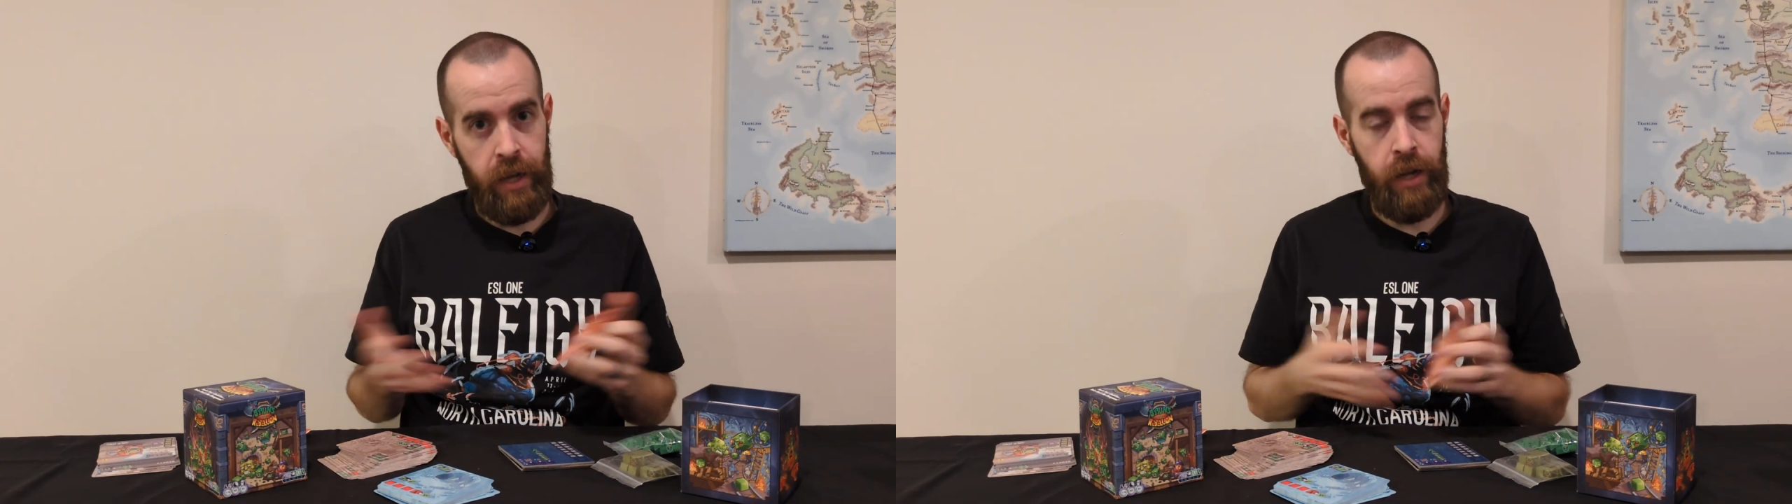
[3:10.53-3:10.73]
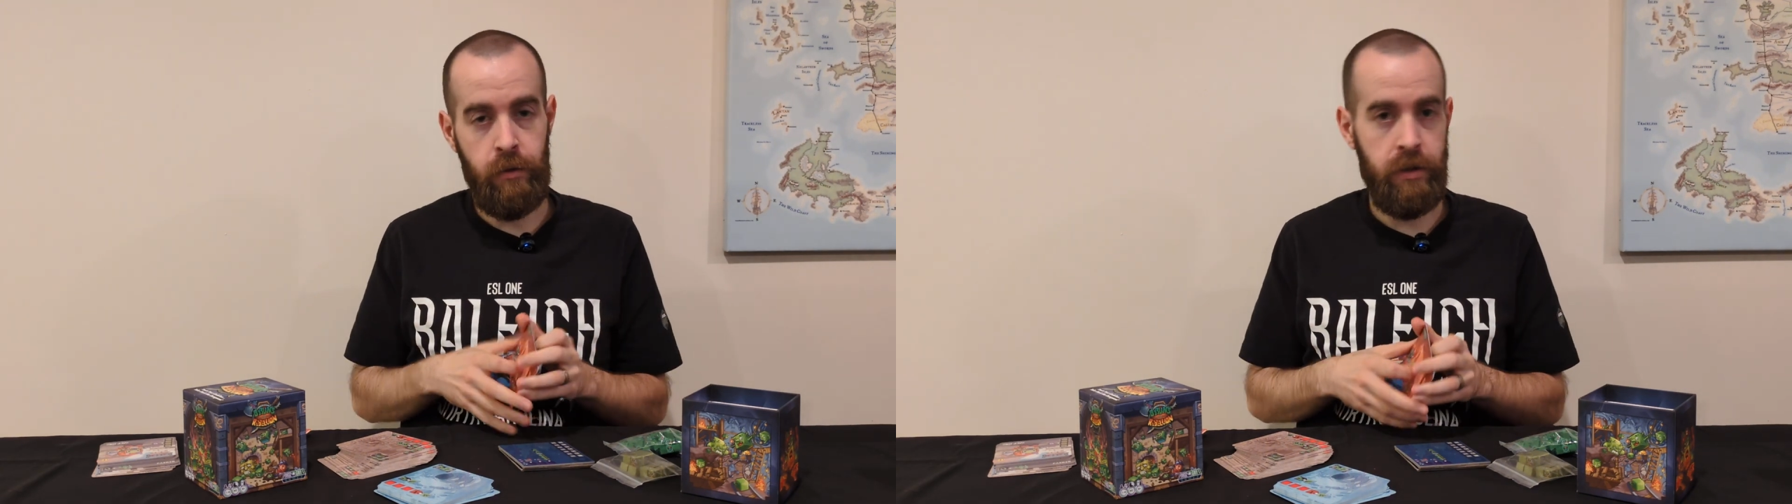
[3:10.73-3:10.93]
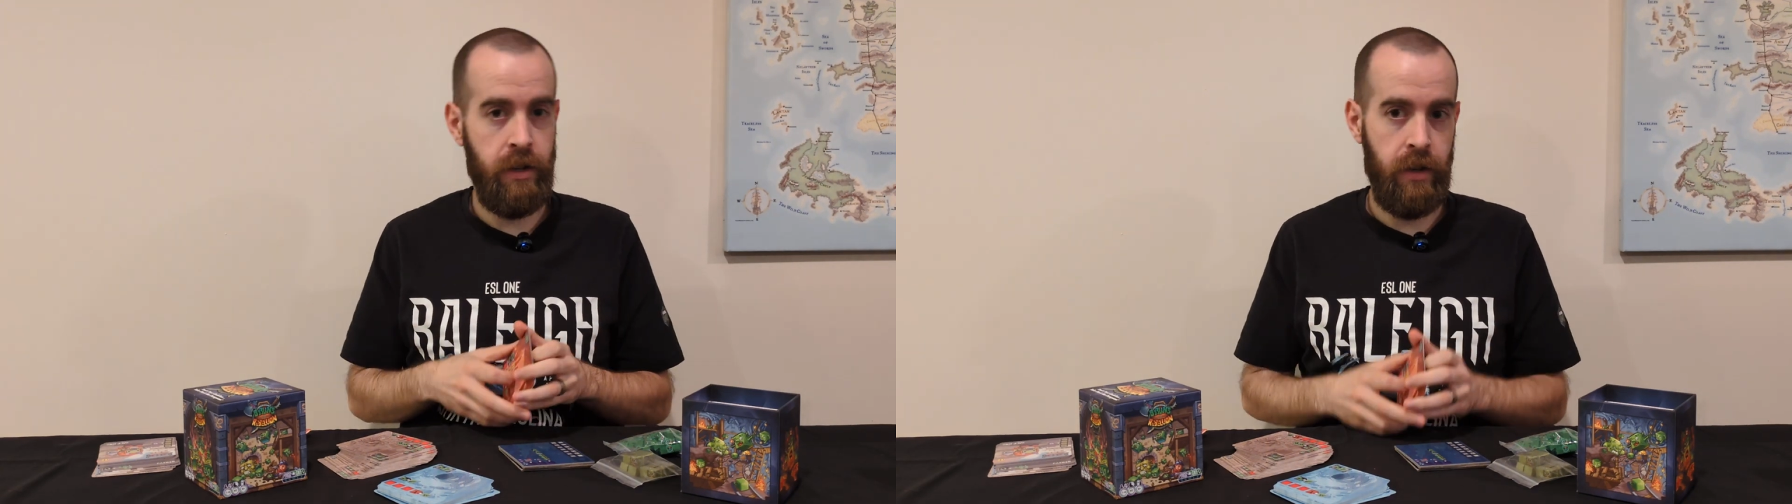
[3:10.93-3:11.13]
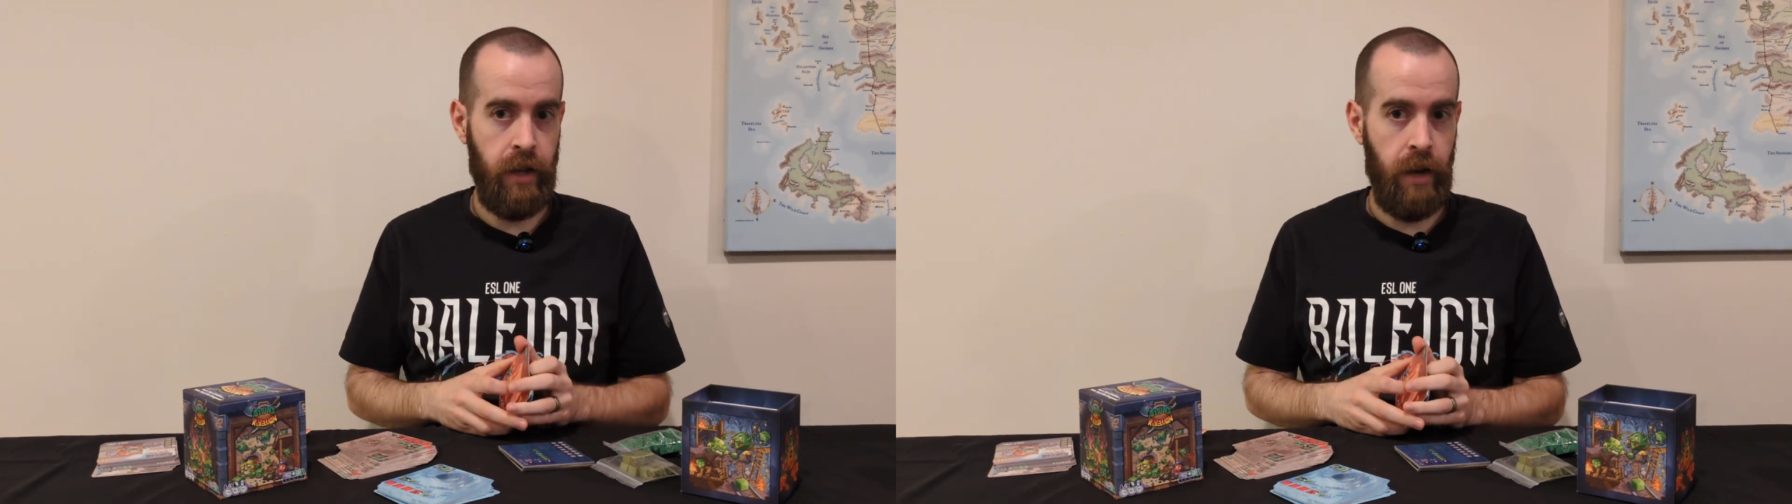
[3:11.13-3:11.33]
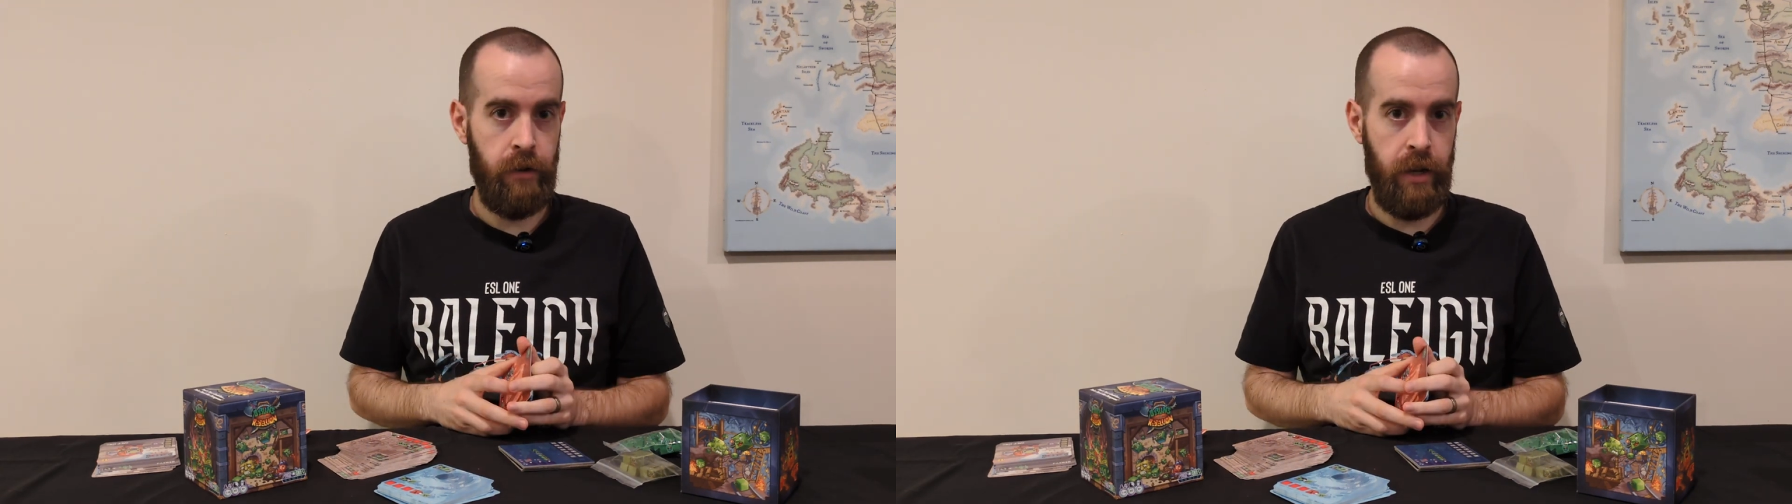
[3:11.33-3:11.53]
I don't dislike
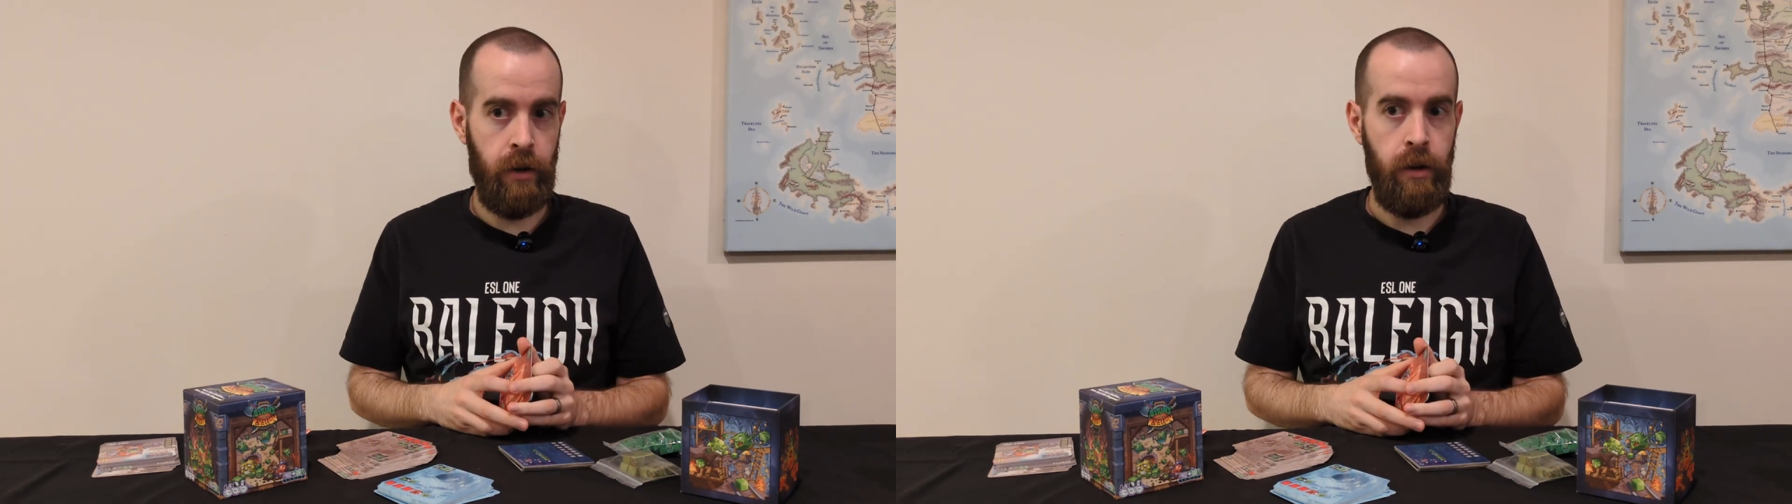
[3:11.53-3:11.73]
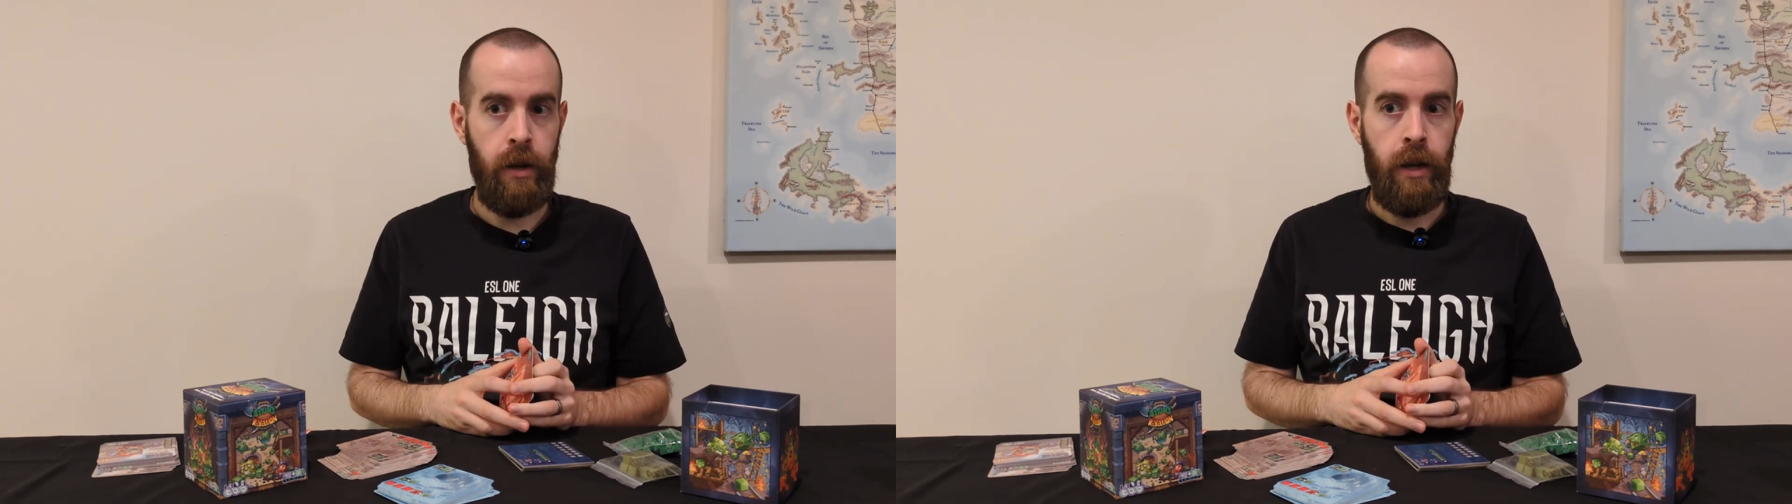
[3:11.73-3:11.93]
Everdell.